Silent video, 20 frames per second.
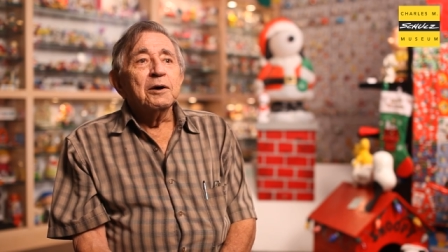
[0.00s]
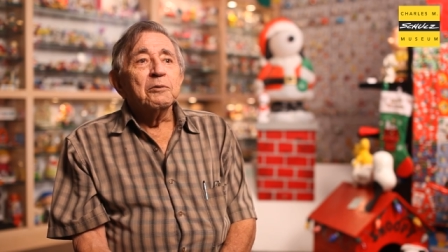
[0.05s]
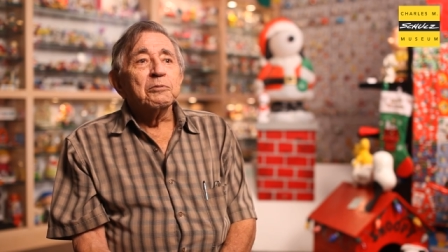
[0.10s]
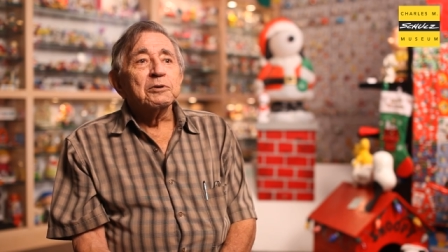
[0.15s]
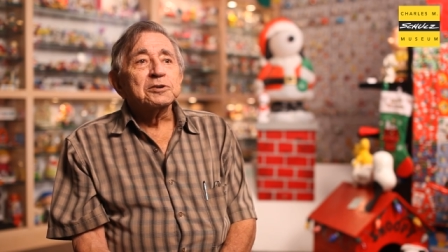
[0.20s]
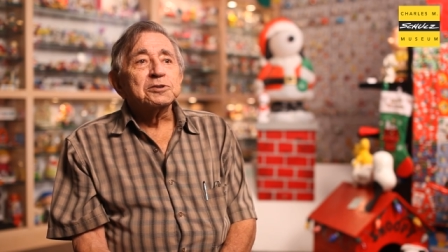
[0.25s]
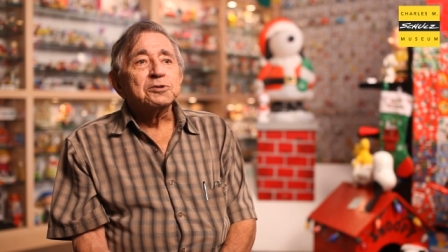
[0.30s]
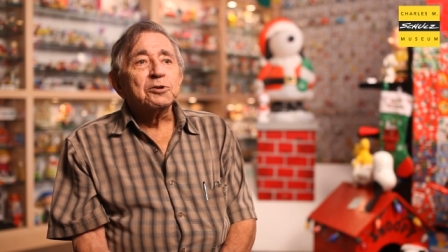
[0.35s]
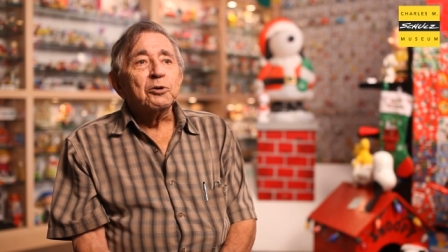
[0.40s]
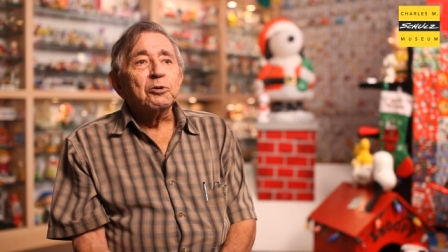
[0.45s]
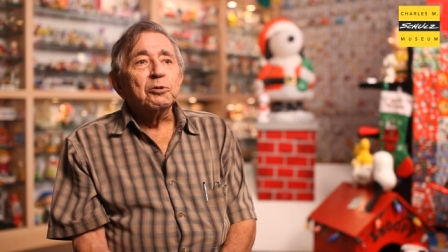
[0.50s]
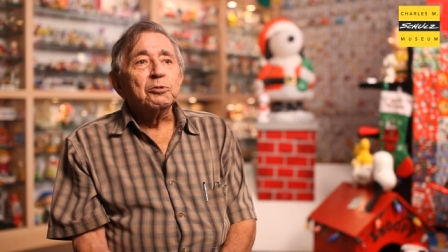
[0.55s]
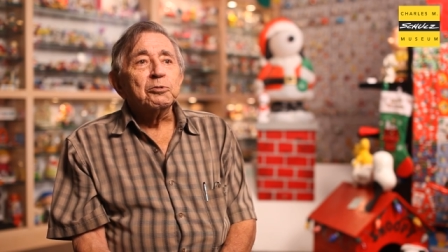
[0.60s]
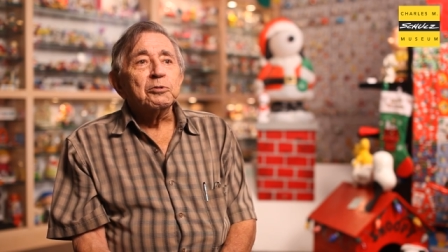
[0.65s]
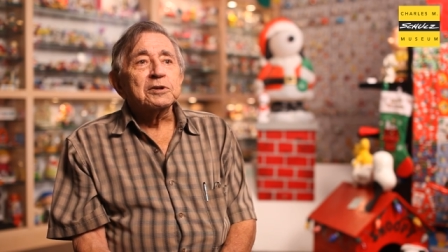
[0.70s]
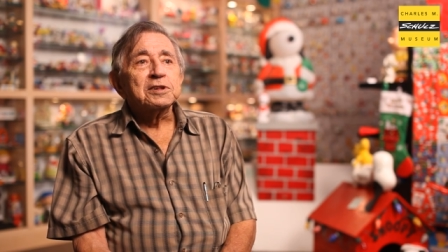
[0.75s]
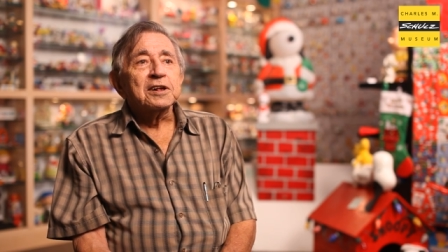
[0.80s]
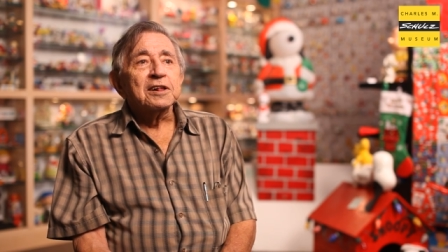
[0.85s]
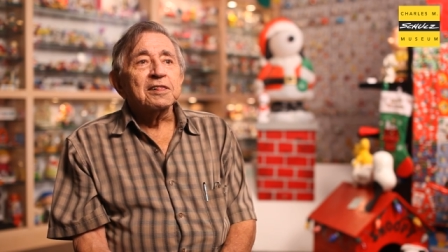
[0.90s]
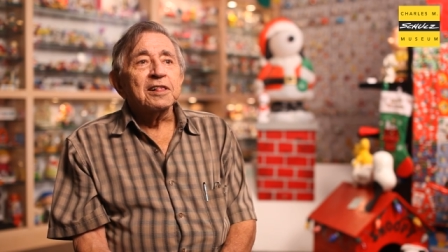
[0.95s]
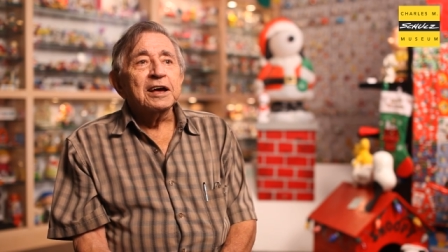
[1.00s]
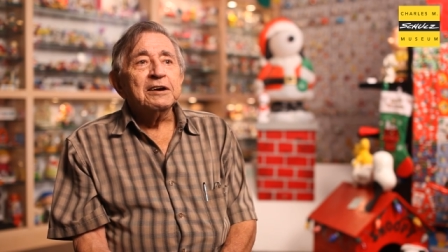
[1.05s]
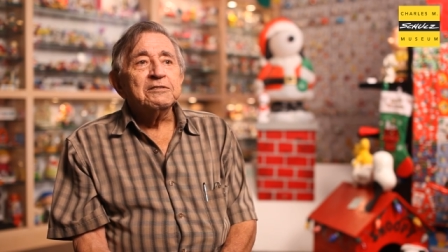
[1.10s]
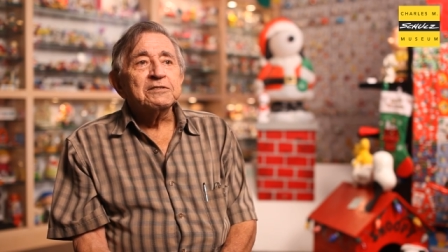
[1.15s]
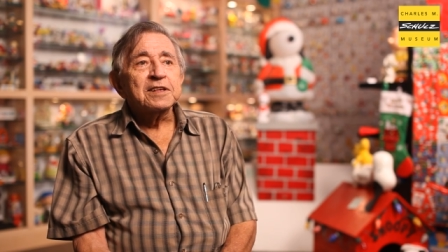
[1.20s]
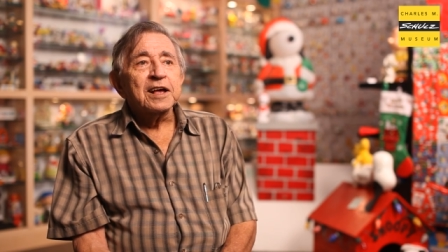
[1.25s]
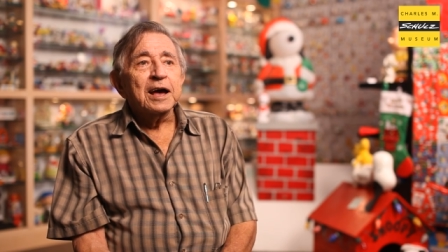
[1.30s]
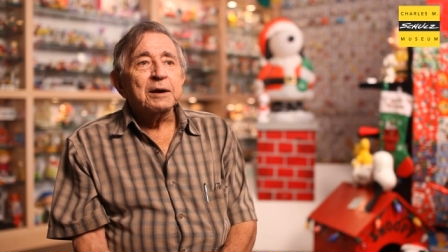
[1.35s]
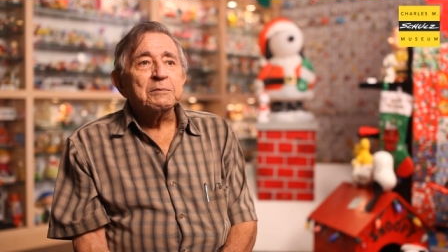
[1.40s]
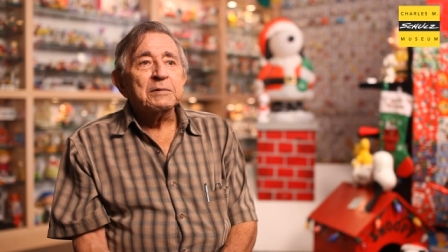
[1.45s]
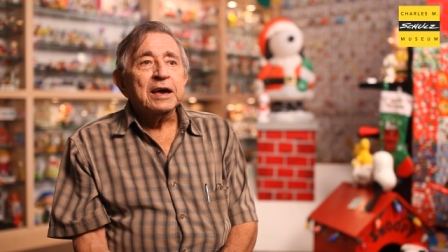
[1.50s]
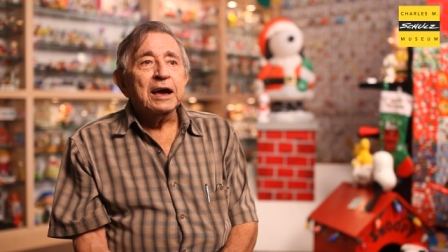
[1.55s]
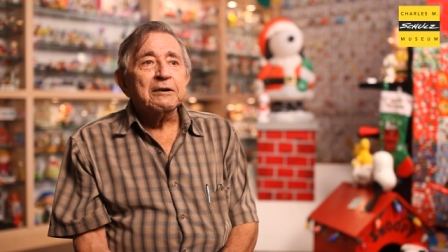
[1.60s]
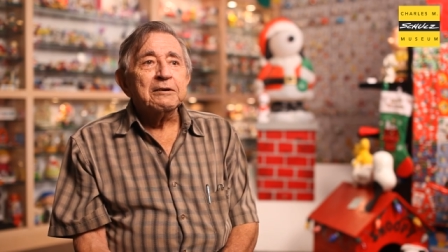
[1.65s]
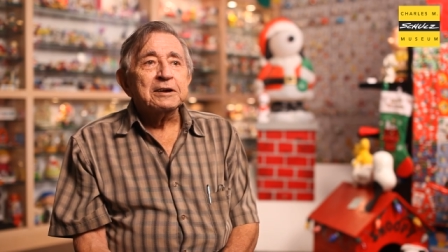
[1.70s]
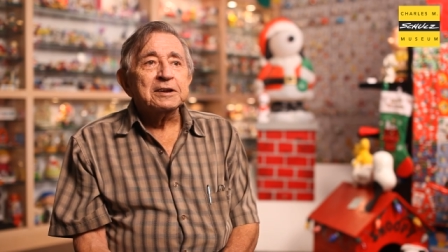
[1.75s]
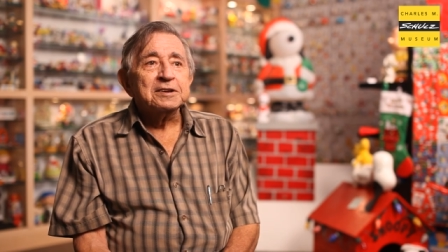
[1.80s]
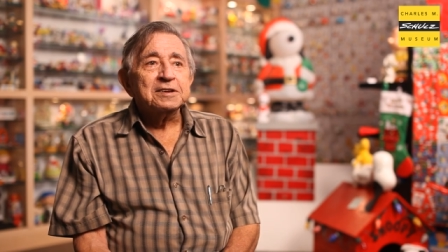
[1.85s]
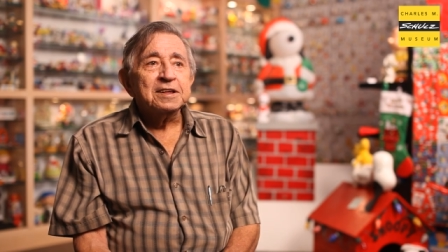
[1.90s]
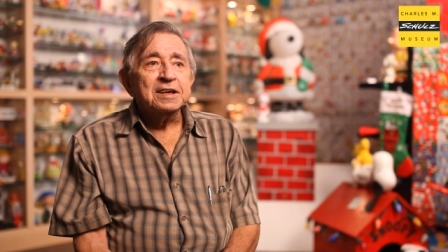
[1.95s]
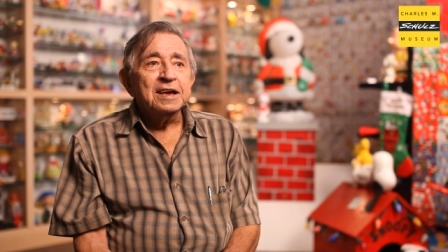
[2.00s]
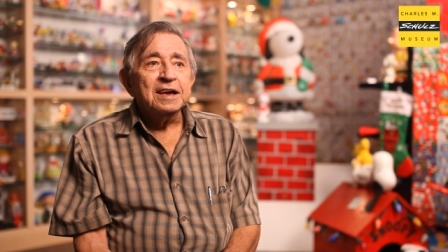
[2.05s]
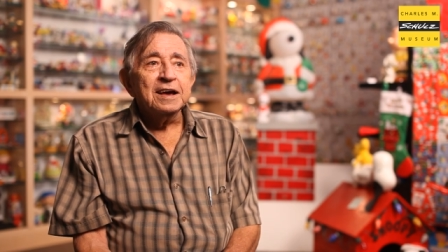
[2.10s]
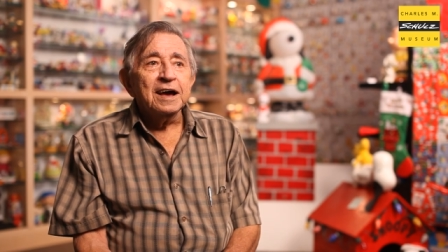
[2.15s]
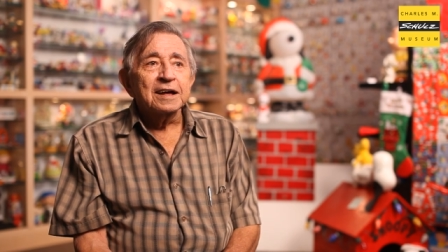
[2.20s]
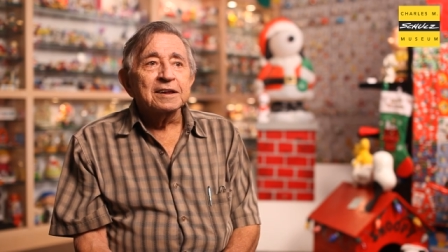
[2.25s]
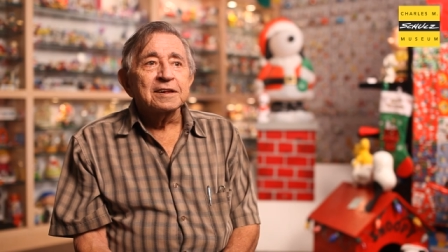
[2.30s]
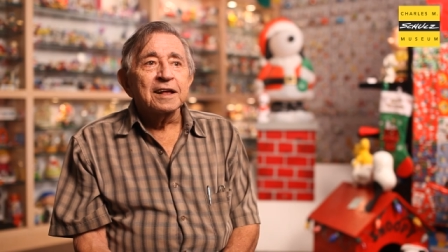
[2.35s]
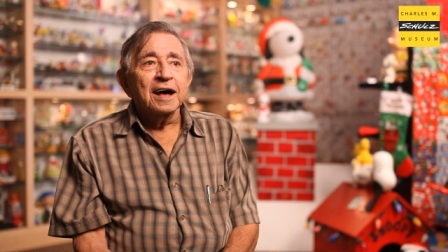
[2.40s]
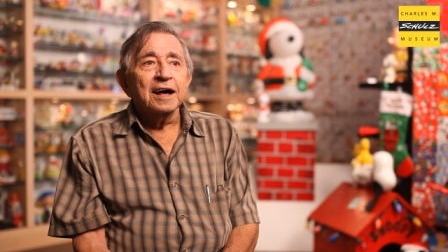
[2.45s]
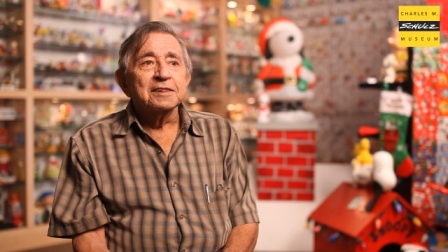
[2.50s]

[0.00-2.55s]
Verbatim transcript: were sold with a lifetime guarantee on,